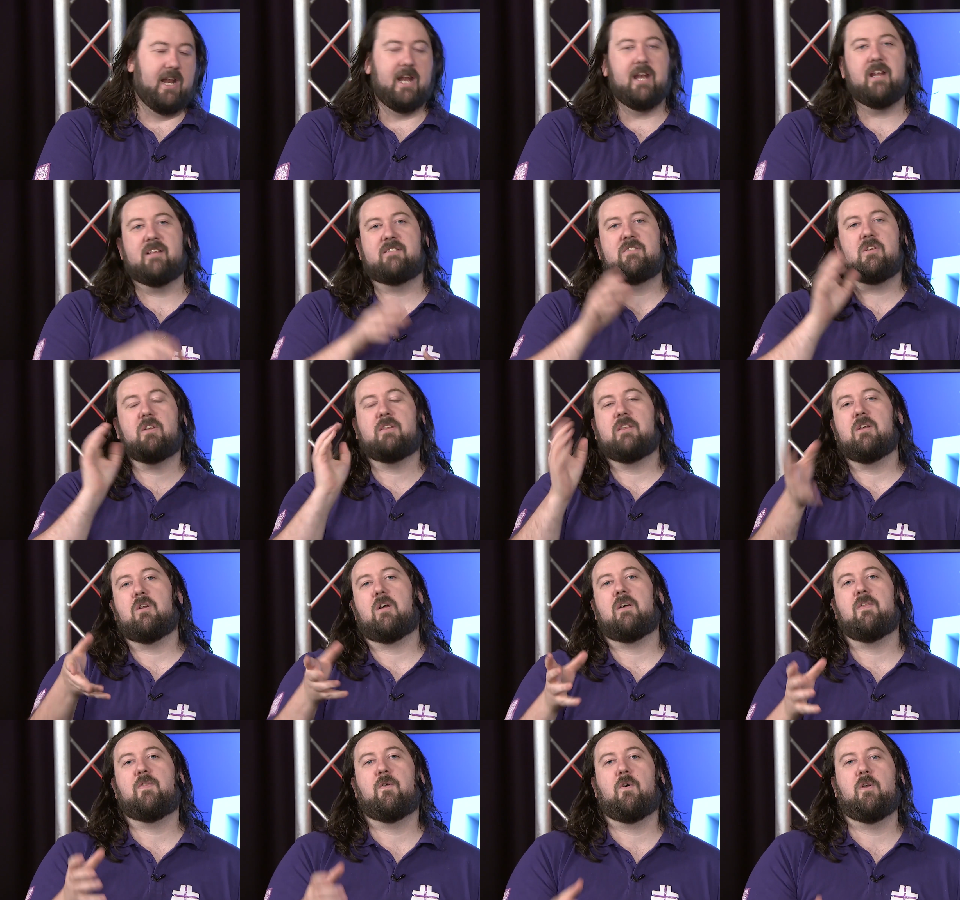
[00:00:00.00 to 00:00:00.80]
And it's not
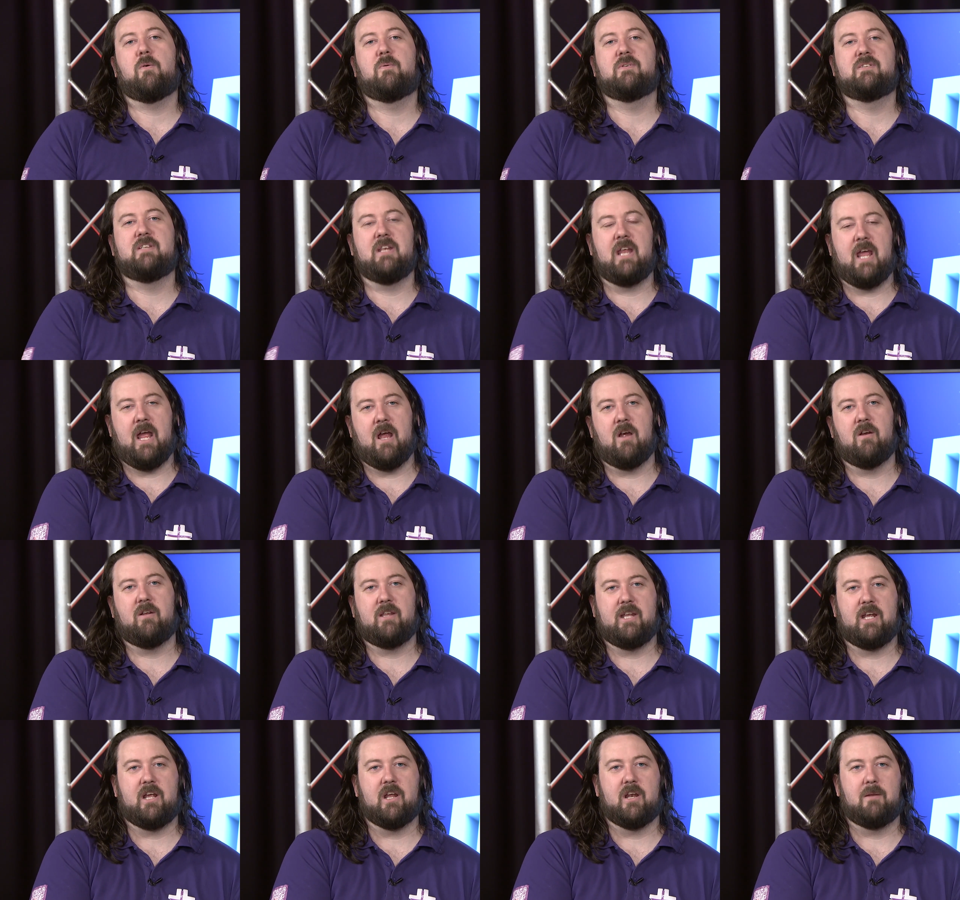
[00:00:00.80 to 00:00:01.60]
that I thought it was
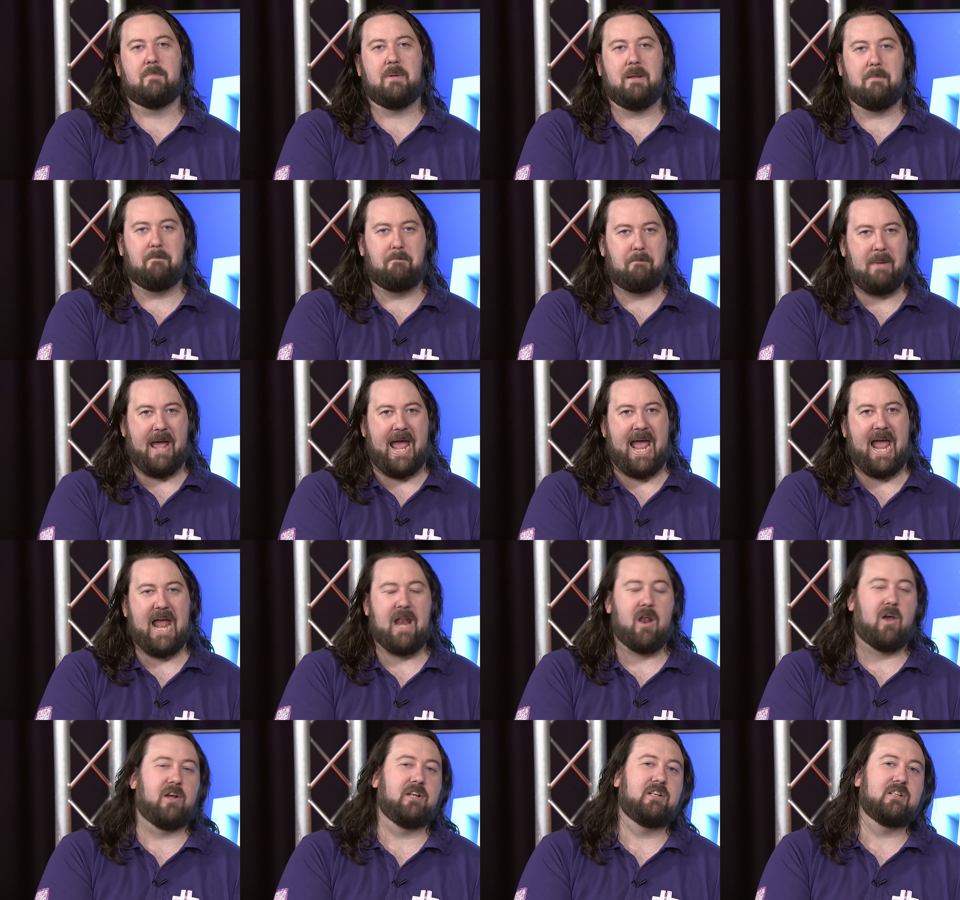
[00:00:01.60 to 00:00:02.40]
inherently going to be
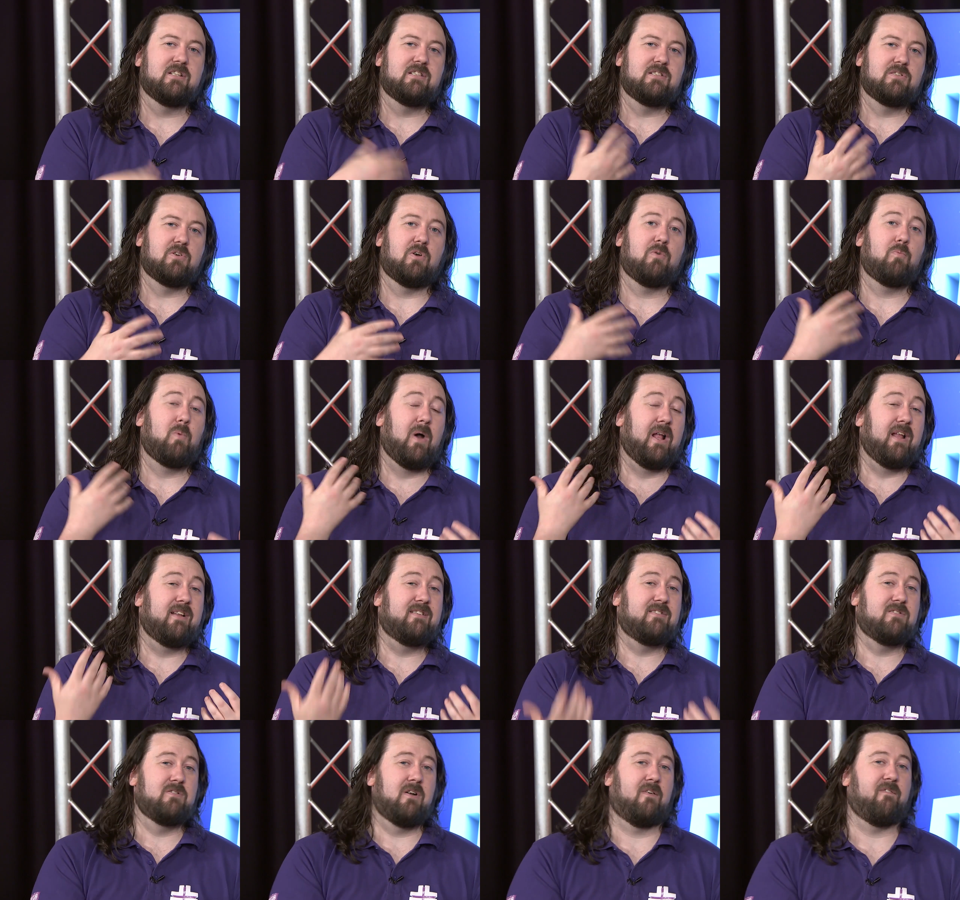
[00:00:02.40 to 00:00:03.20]
bad. I just thought, well,
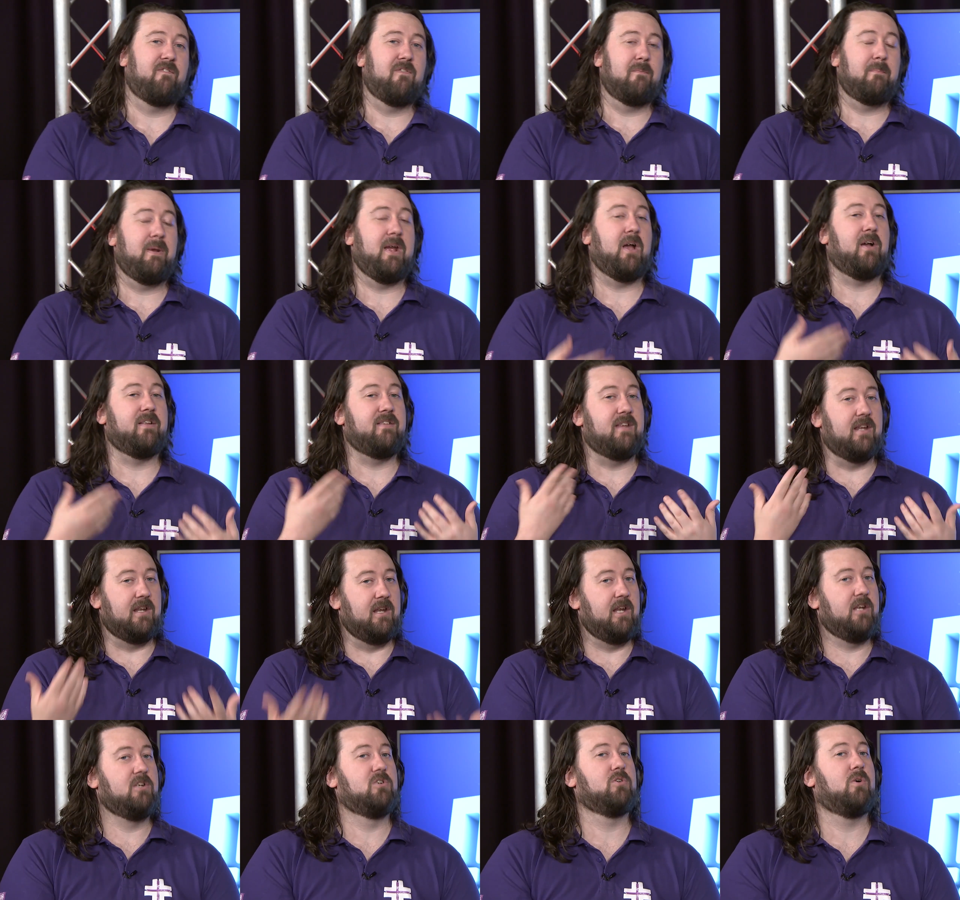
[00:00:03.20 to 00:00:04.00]
it's not for me. I
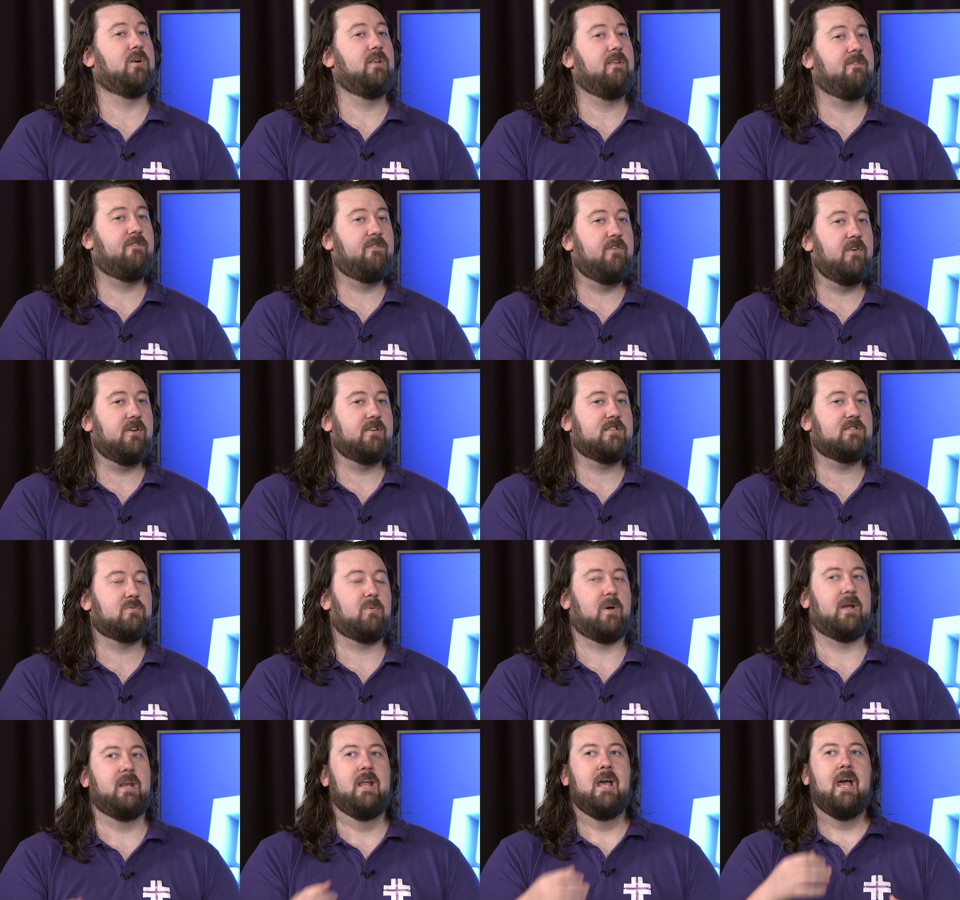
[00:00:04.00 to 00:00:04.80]
didn't enjoy the
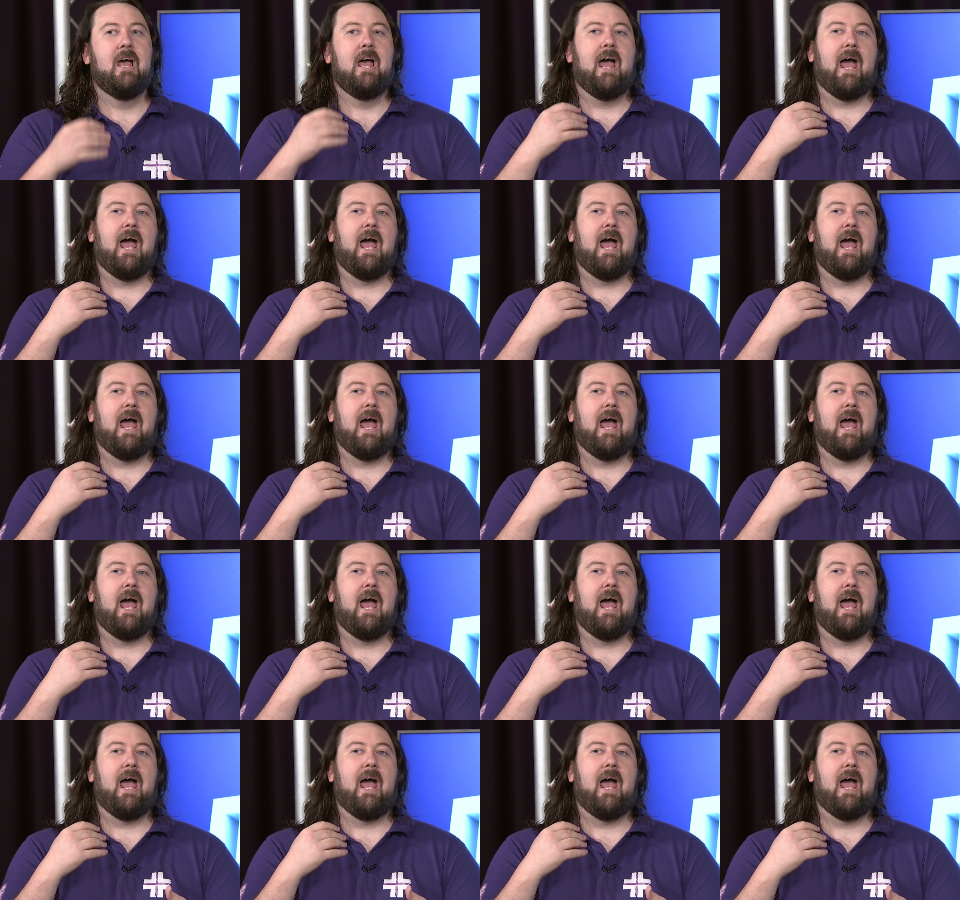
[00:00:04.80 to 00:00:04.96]
first one.